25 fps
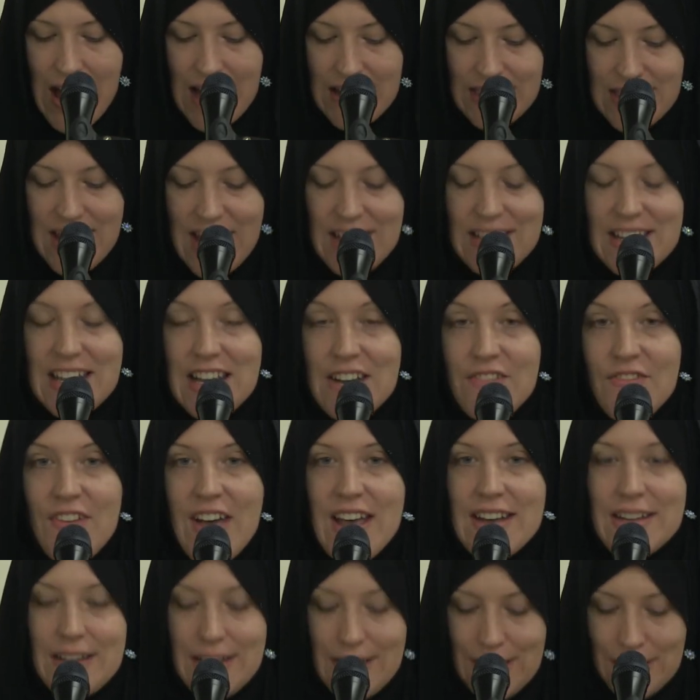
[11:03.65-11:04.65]
in that he
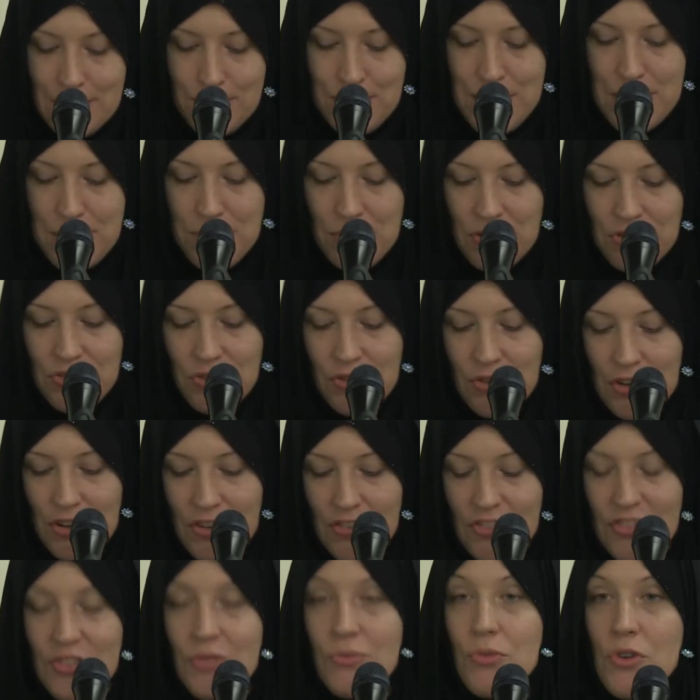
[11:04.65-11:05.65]
invited his people
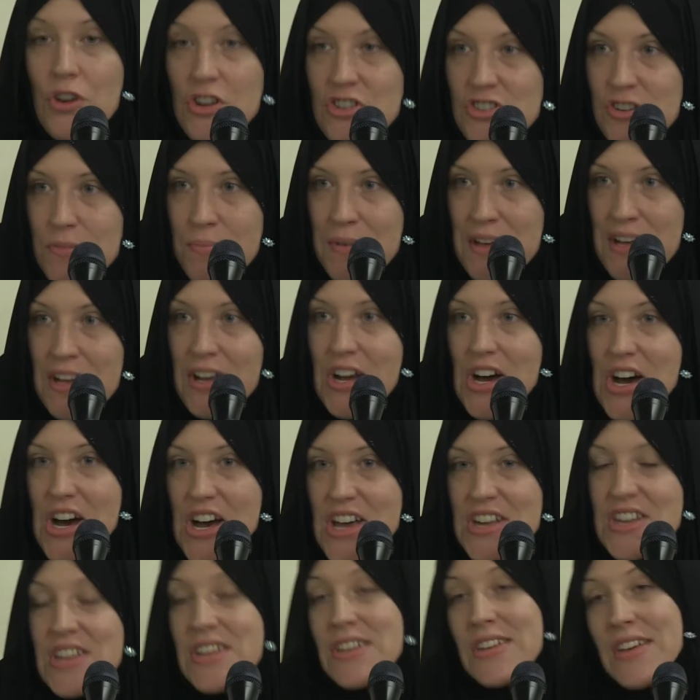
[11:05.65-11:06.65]
towards worshipping
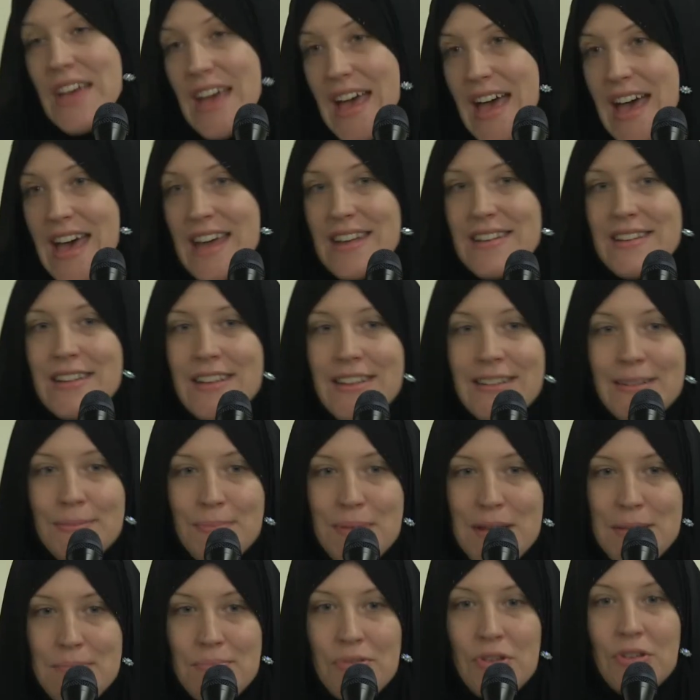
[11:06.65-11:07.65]
God and
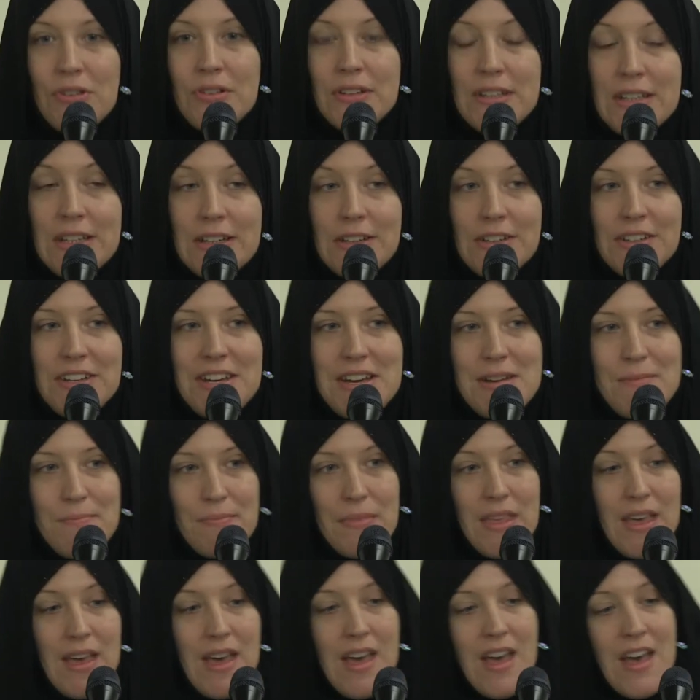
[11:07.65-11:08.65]
his people killed
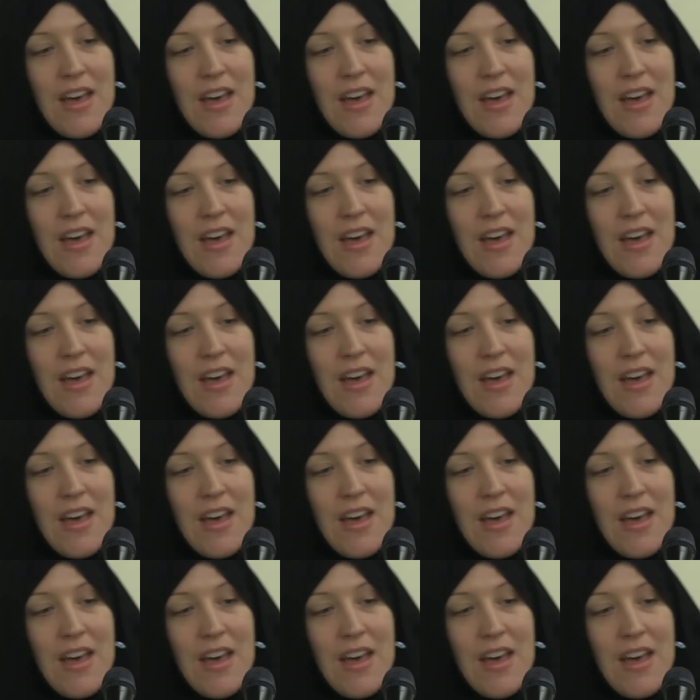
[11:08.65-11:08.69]
him.